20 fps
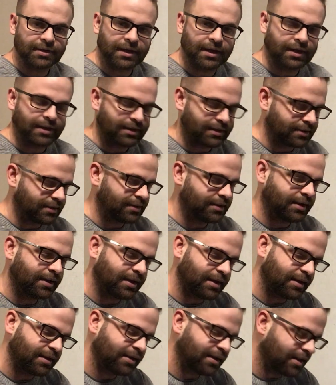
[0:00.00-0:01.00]
and
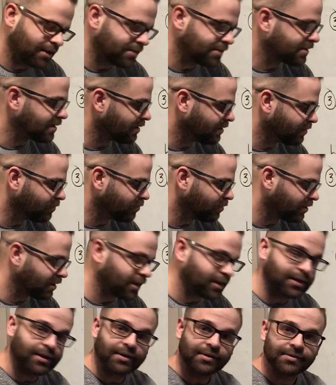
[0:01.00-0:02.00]
yes, some of the
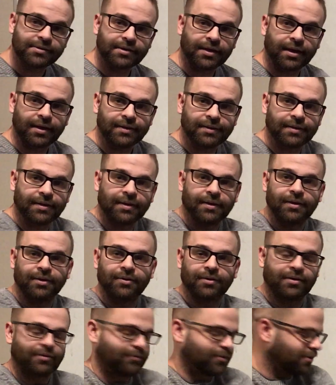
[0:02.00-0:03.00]
wording does get a
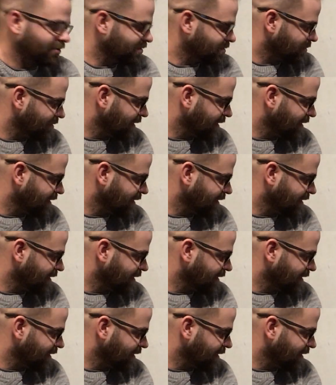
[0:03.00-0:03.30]
little confusing